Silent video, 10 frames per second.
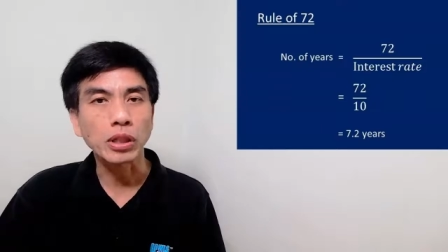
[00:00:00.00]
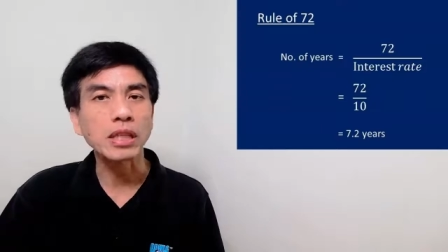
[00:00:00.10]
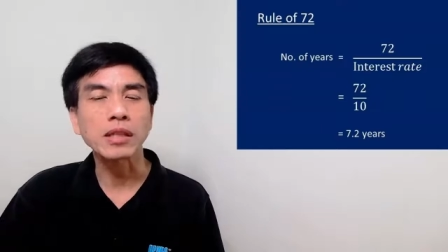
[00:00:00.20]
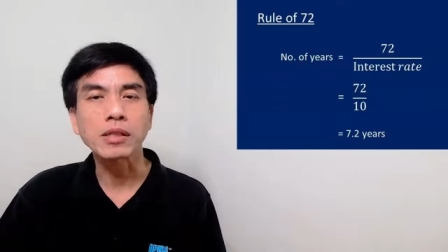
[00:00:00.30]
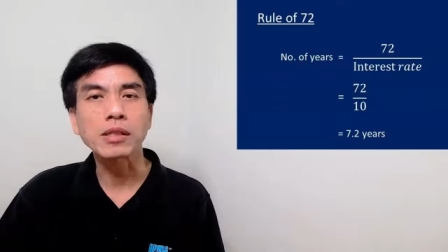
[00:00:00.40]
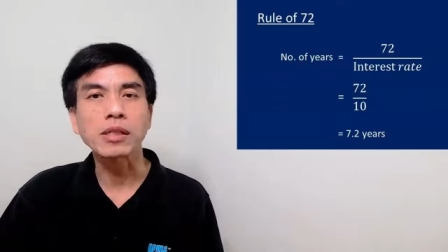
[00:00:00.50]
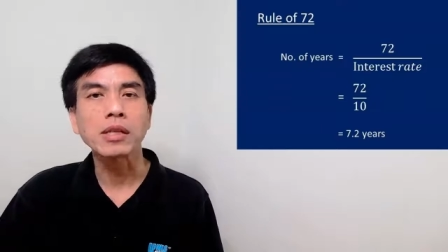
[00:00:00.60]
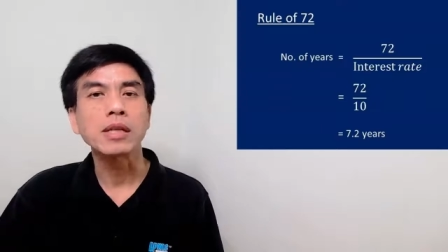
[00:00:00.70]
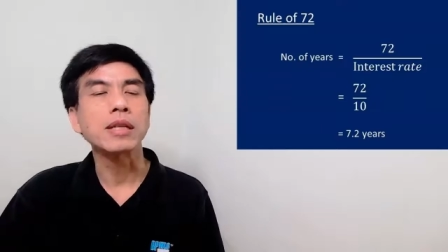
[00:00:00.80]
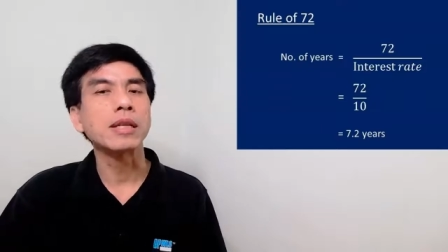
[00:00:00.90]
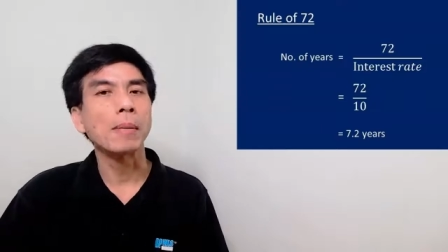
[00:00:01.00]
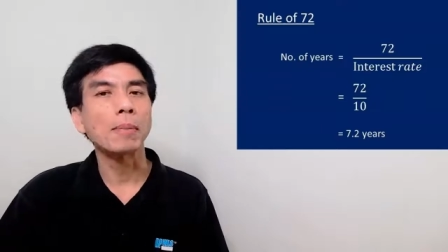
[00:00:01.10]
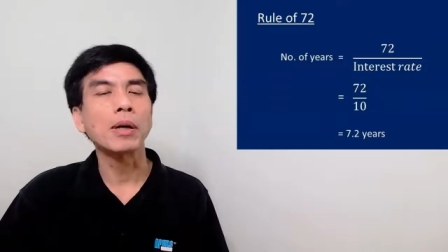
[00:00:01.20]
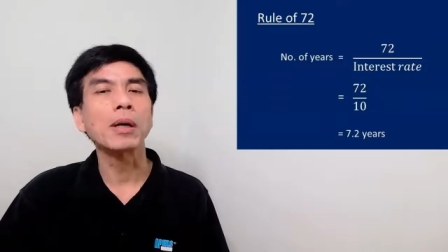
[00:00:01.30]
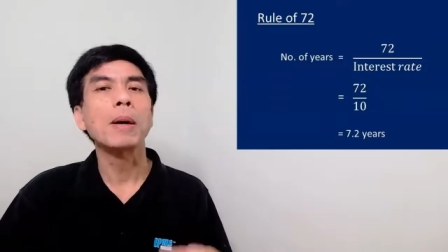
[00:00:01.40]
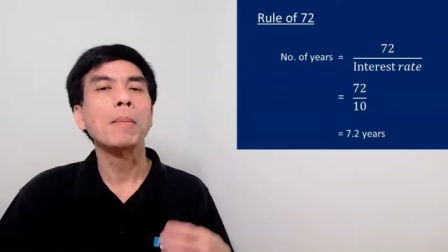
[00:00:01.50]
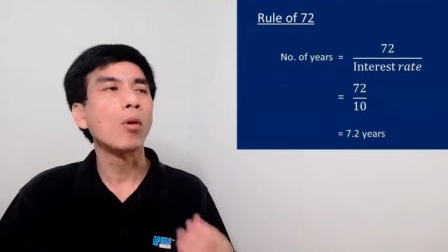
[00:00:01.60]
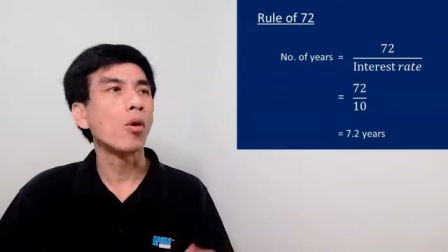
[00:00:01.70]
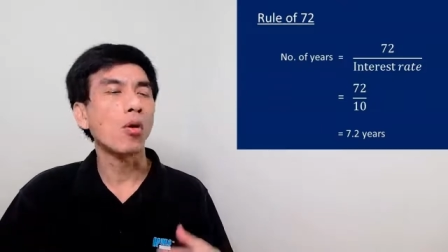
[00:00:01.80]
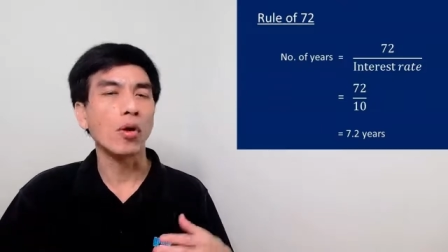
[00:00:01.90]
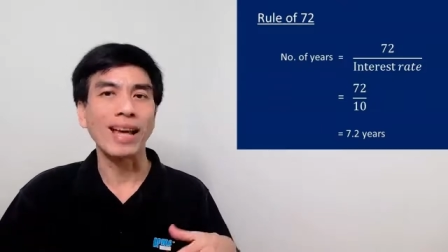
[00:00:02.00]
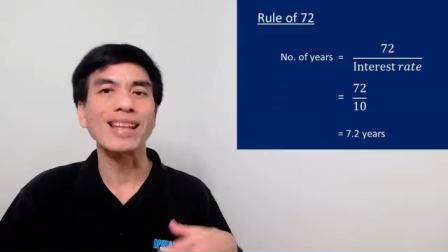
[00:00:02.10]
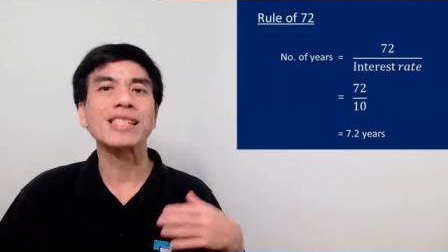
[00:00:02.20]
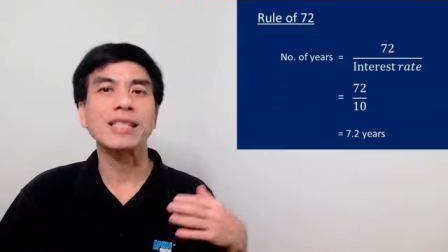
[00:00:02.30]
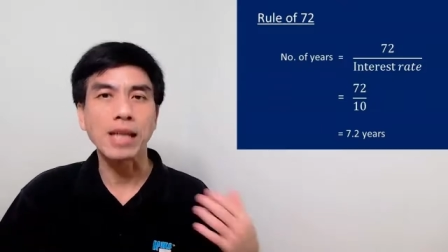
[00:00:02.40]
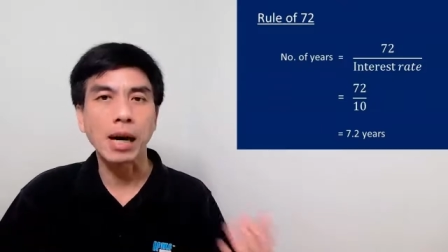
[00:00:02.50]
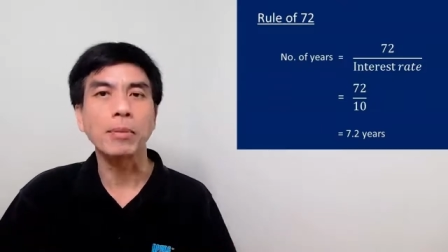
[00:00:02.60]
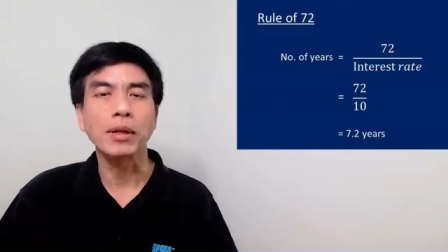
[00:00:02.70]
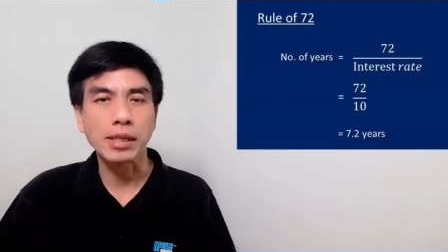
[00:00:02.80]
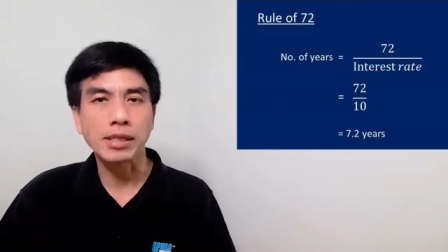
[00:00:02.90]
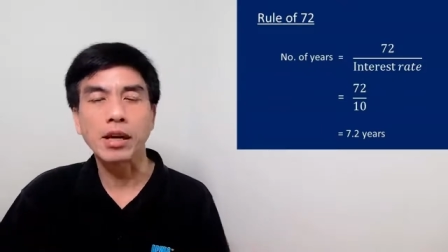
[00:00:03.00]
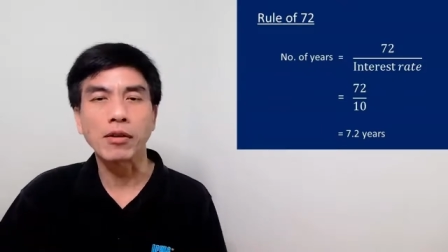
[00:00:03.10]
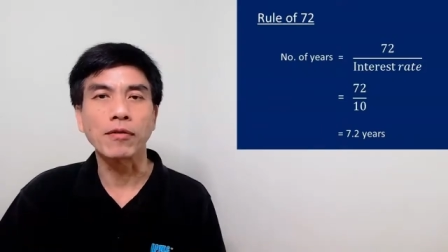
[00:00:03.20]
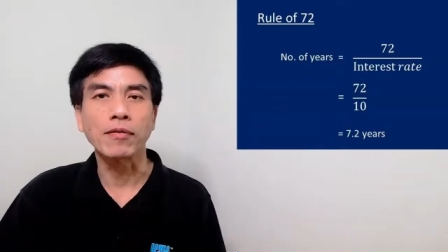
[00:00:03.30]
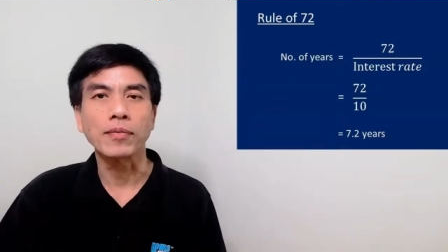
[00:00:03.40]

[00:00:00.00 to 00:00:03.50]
years, the number more or less double itself.